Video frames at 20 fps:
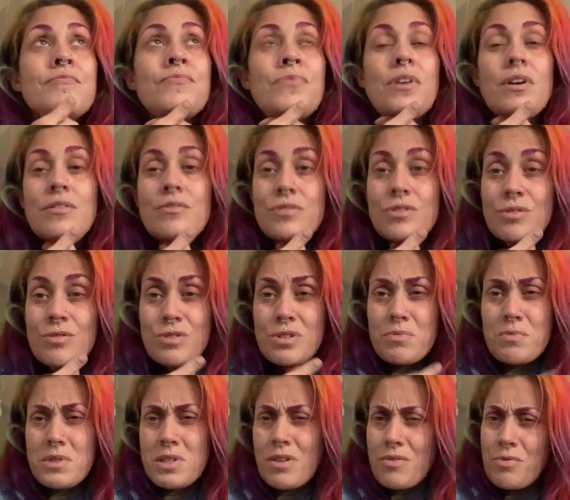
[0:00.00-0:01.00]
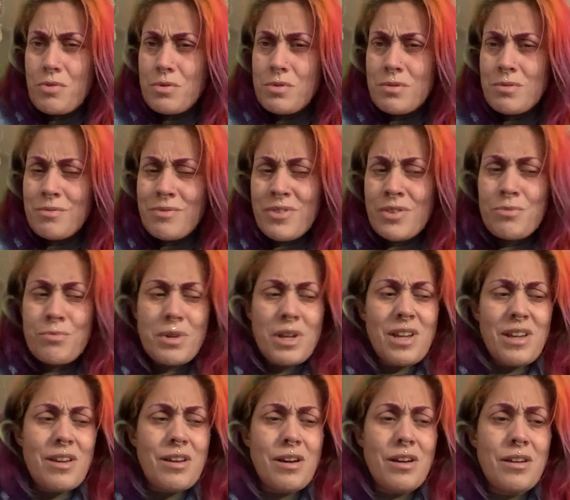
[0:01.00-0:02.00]
I even thought to myself, I wonder if I'm
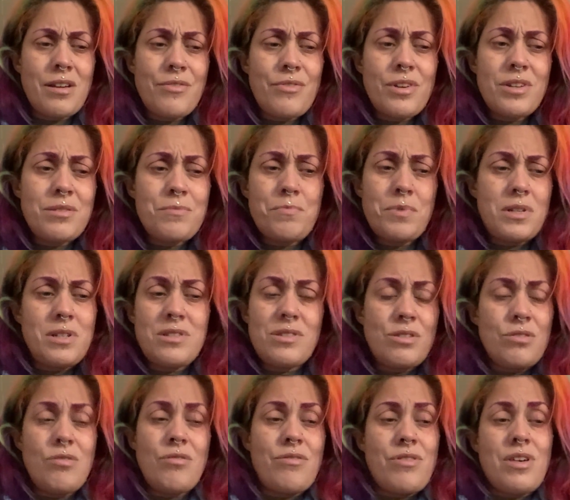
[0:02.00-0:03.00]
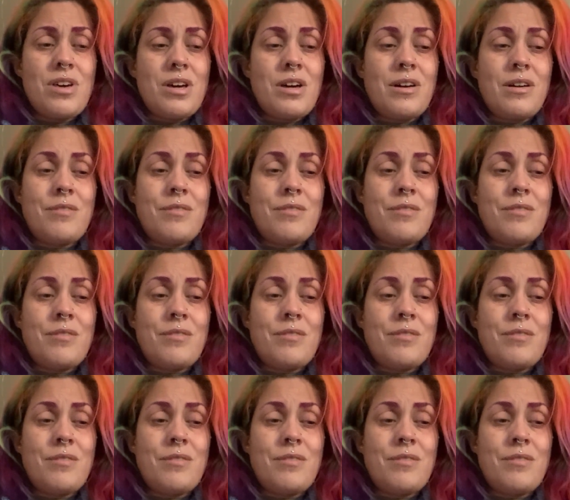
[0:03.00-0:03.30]
getting COVID, but it's not that.